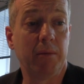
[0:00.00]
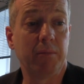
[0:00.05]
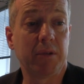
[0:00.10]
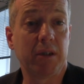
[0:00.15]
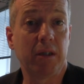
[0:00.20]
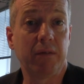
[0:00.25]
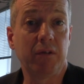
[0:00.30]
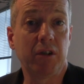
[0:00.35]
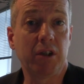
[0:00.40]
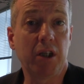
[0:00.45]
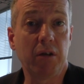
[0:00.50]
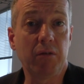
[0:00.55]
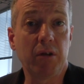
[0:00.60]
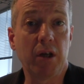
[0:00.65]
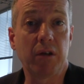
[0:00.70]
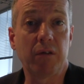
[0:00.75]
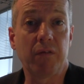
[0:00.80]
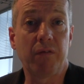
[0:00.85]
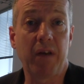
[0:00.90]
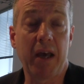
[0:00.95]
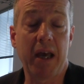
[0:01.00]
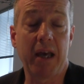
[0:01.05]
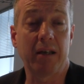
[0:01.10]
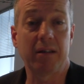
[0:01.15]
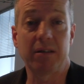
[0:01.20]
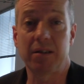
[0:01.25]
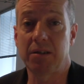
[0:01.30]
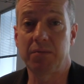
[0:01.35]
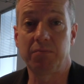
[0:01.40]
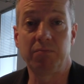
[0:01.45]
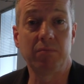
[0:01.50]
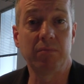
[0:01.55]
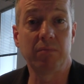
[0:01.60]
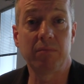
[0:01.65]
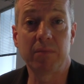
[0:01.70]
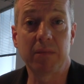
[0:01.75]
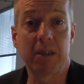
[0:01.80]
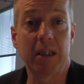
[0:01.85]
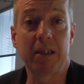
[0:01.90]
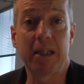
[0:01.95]
So if you don't know the facts,
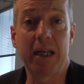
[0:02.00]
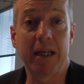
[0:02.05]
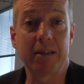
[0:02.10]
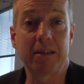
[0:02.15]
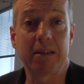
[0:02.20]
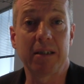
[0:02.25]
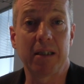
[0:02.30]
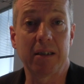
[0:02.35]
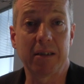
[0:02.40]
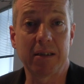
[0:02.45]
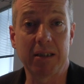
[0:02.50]
then that's it.